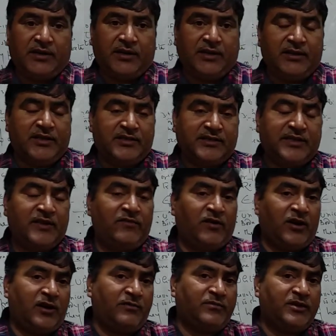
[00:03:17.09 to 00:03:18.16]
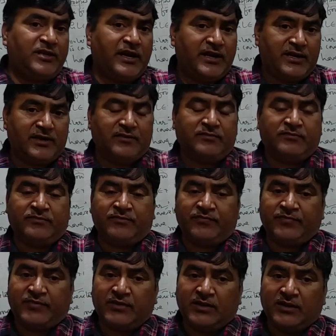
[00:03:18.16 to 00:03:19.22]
In the cell wall of the diatom,